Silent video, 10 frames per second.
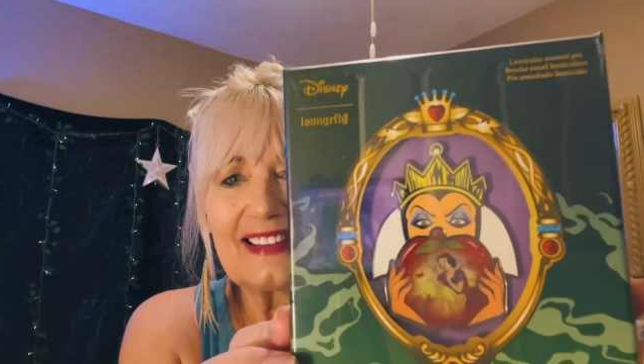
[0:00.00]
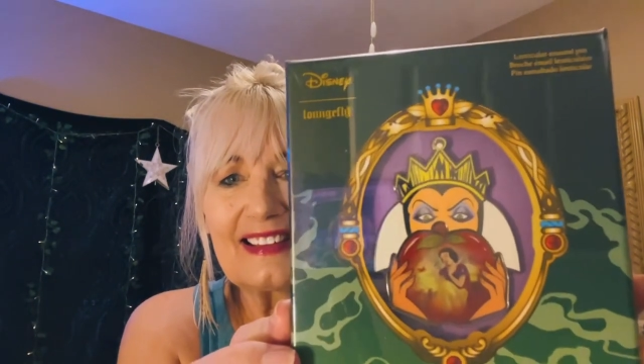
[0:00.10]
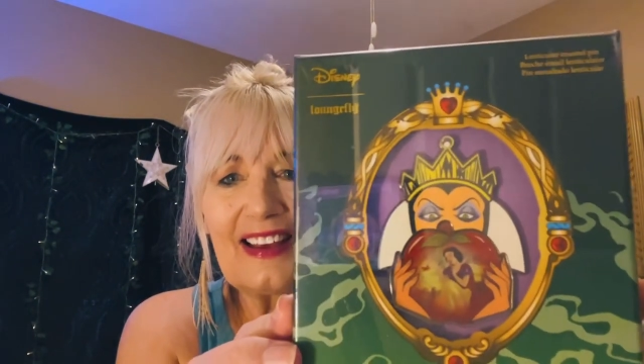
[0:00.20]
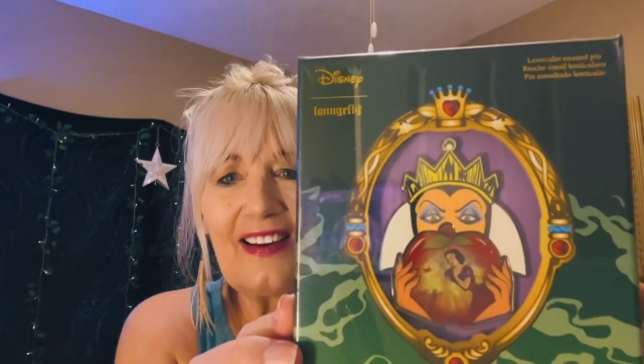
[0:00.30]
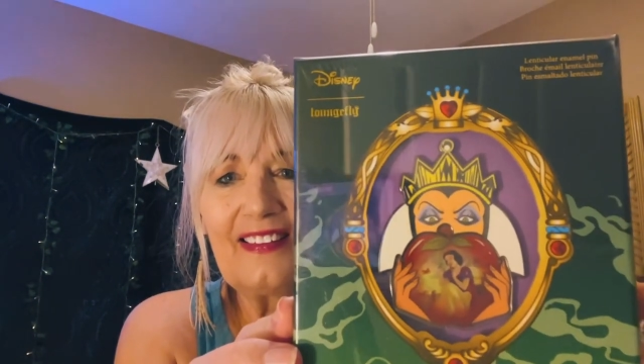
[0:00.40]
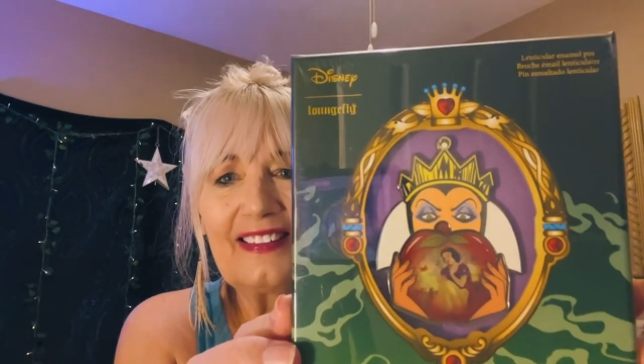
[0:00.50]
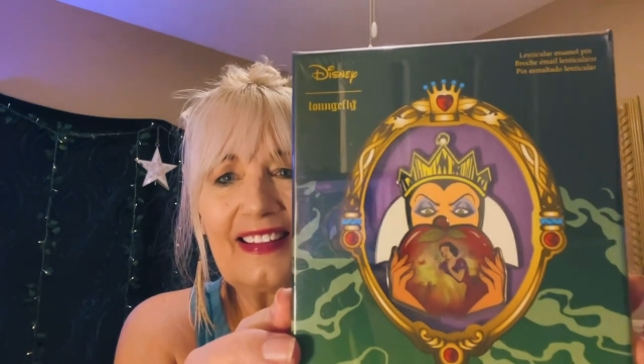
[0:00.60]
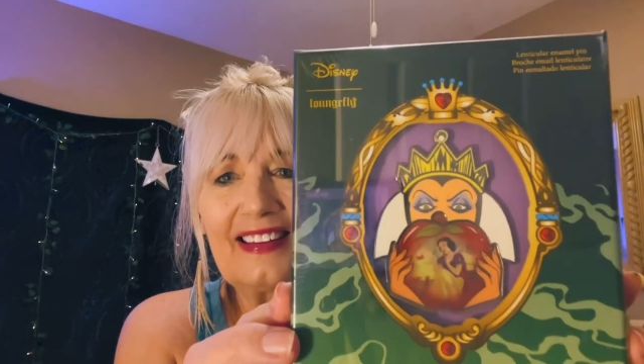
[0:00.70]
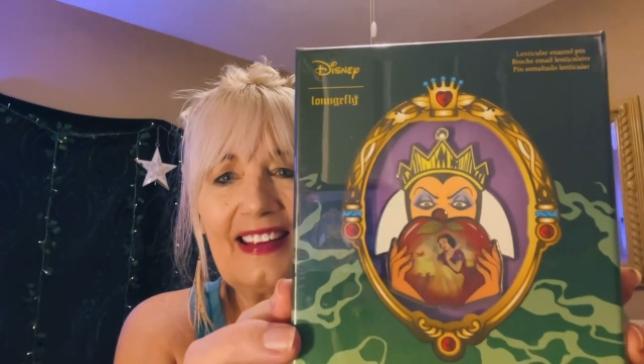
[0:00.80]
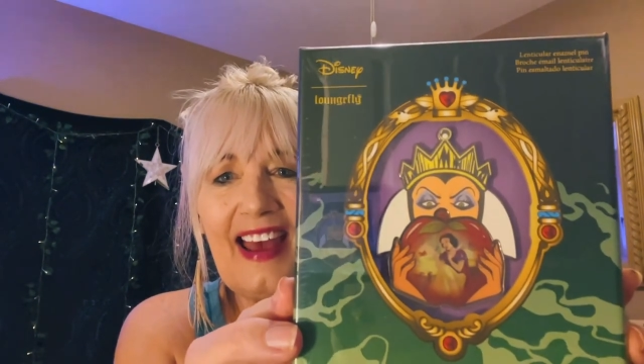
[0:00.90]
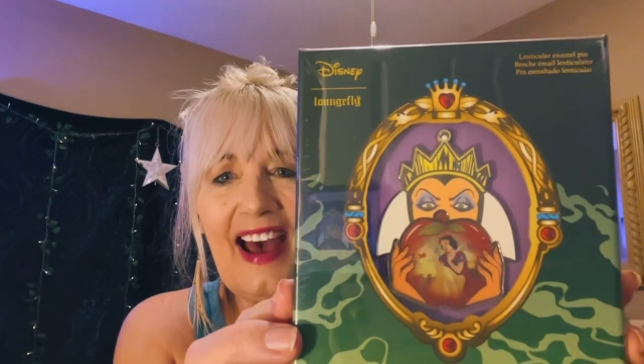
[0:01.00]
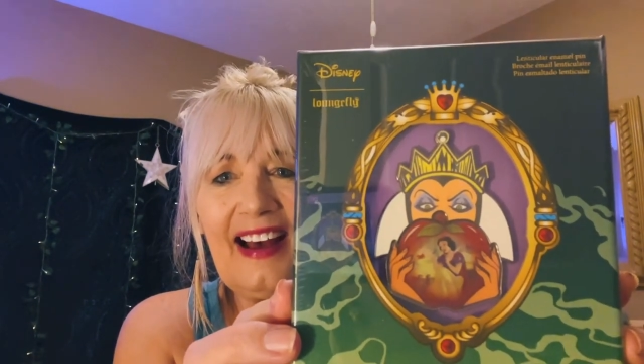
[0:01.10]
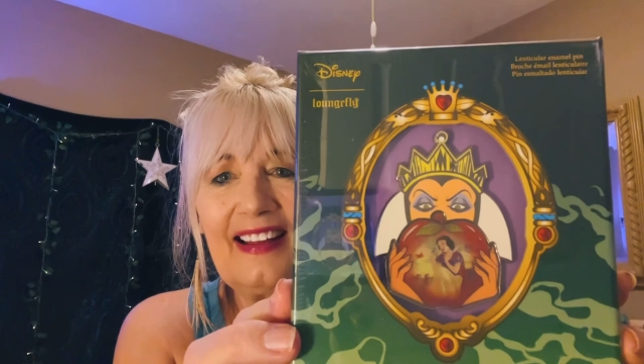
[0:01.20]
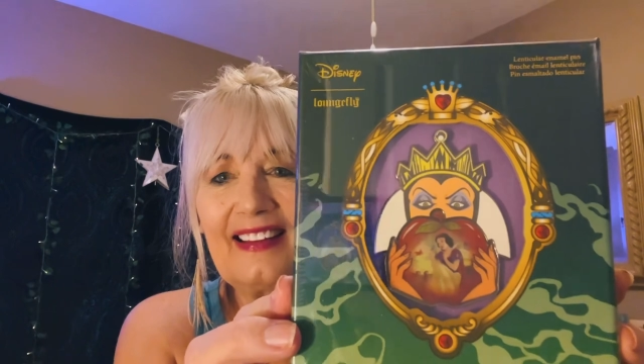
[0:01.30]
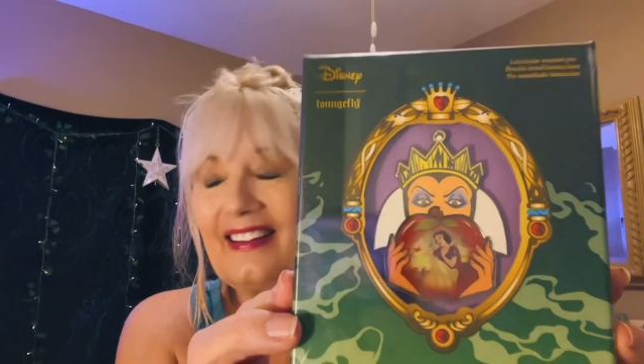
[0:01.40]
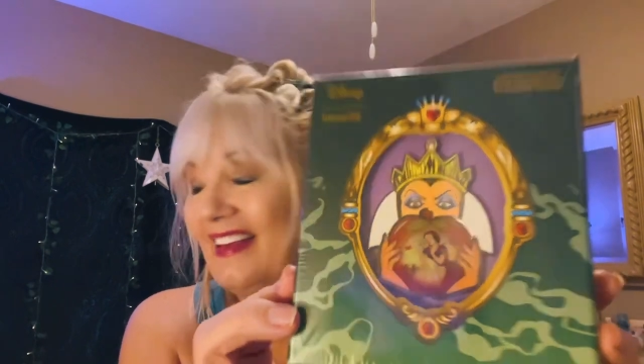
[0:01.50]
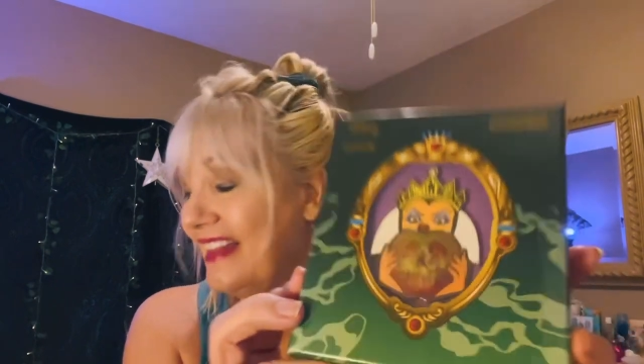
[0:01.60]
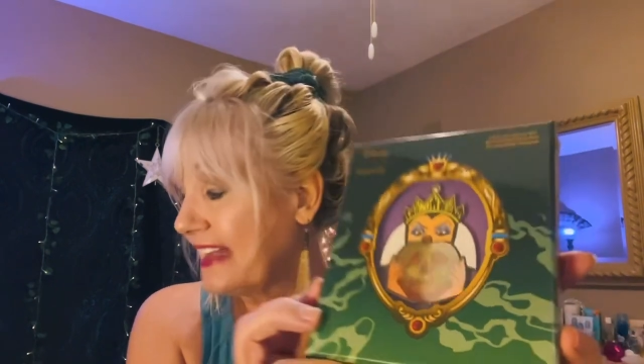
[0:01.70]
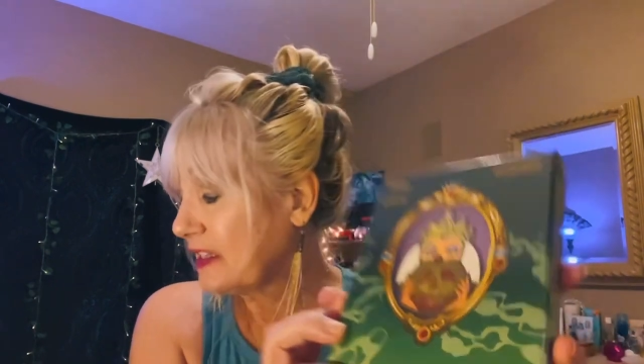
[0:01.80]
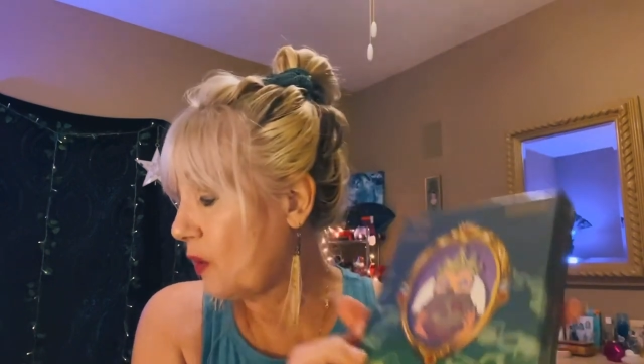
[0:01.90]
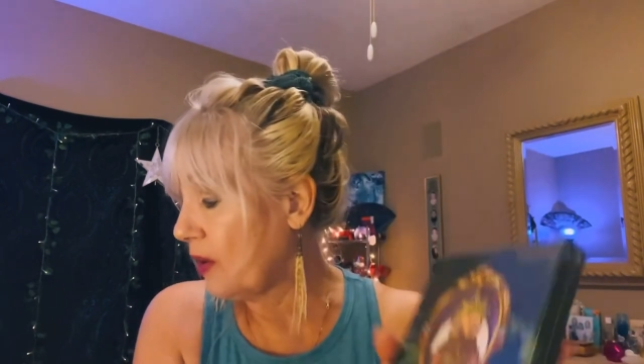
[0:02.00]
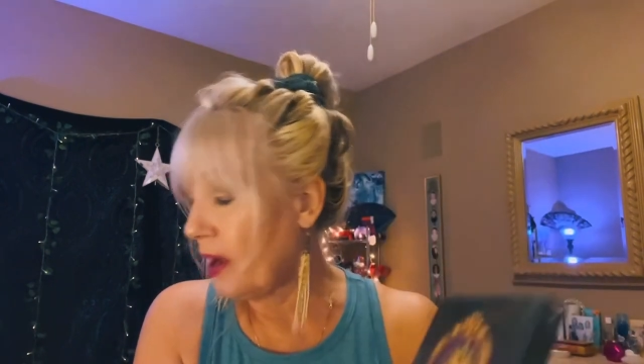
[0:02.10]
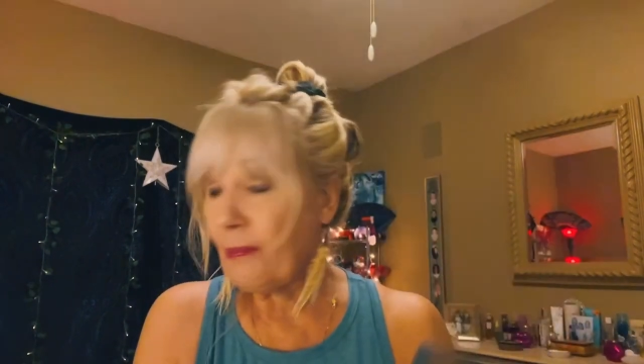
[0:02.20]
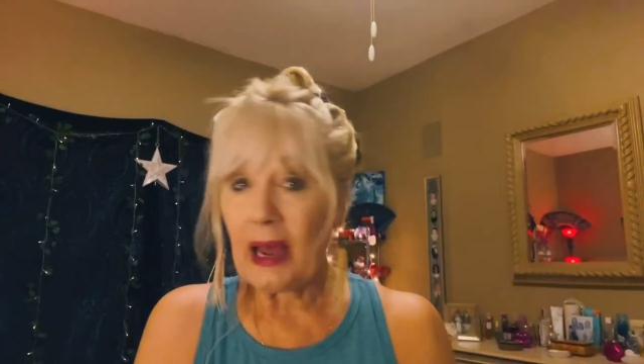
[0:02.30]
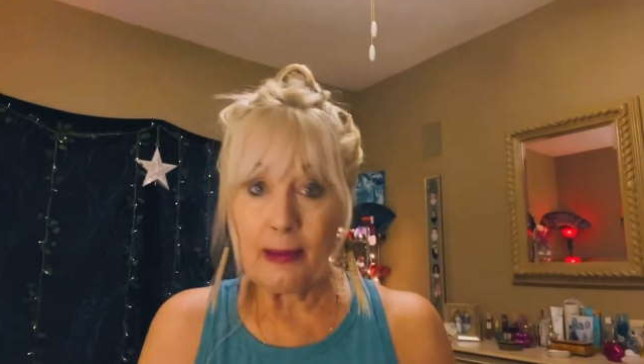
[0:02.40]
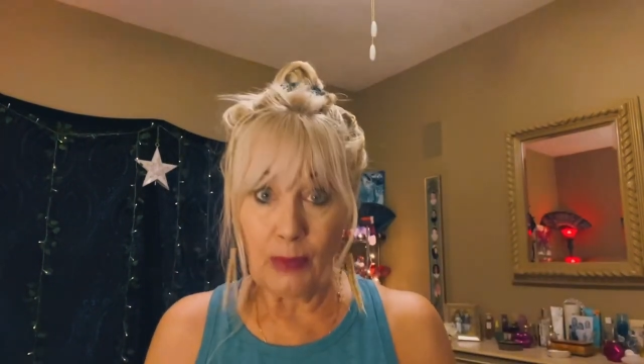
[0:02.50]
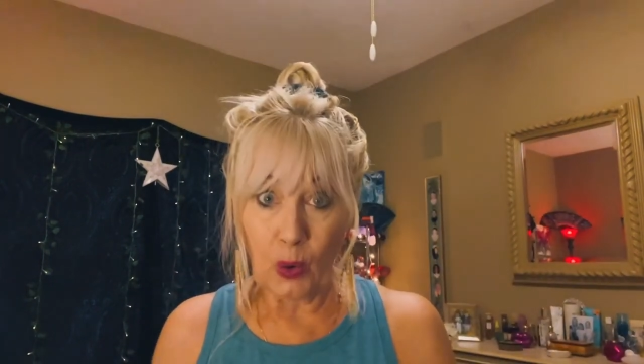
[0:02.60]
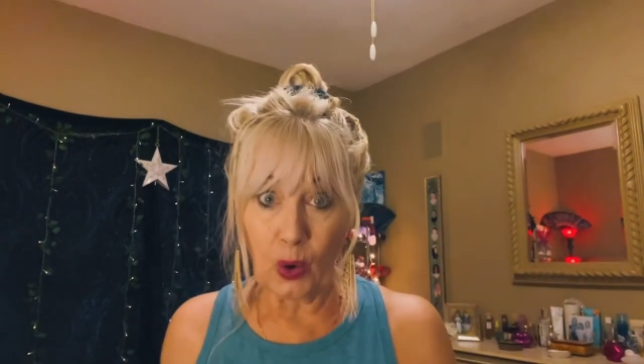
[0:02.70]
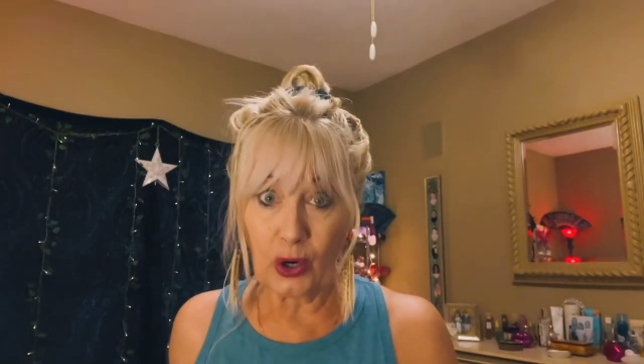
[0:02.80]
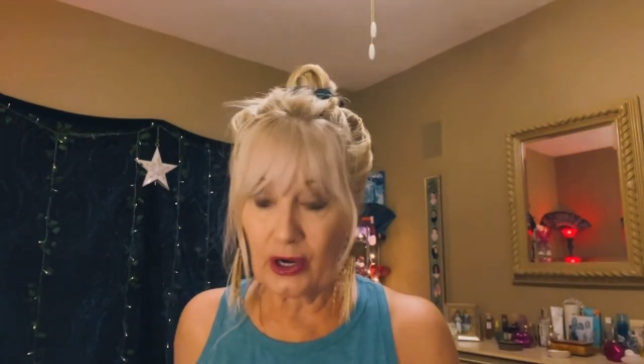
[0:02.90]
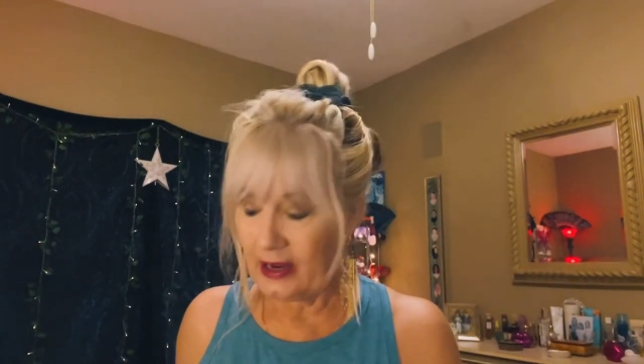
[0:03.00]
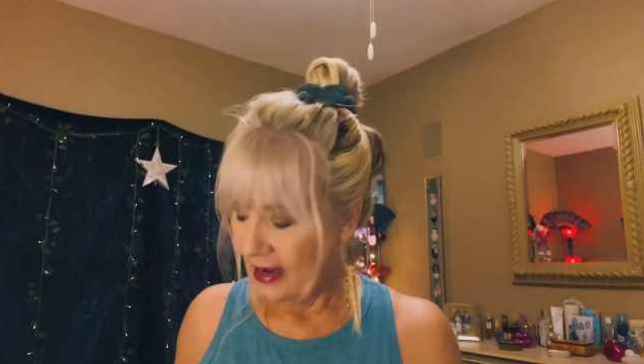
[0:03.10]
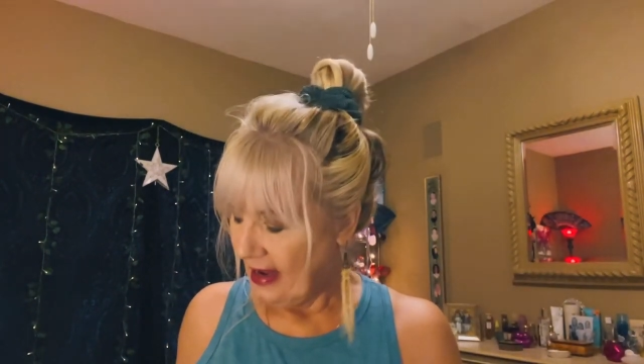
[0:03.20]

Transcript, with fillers: So, yeah. That's going on my board.